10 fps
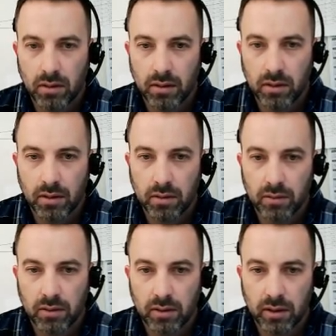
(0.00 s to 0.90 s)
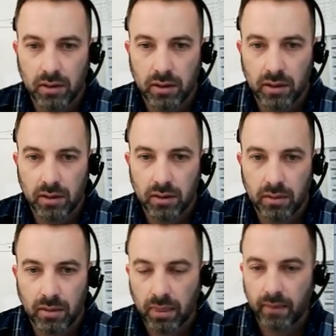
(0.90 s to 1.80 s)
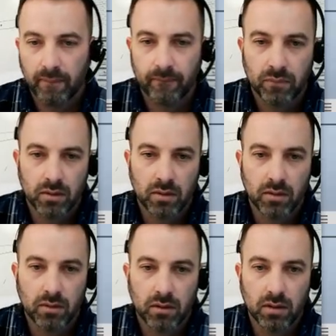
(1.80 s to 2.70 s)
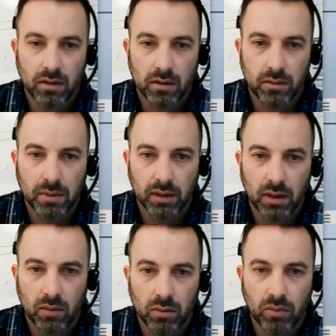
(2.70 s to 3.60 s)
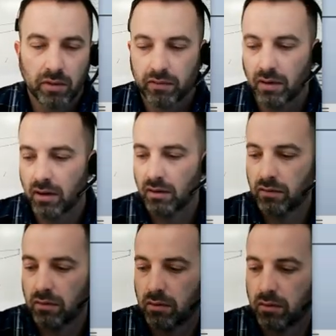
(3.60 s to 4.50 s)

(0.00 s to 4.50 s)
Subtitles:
and click, and make that 1.5.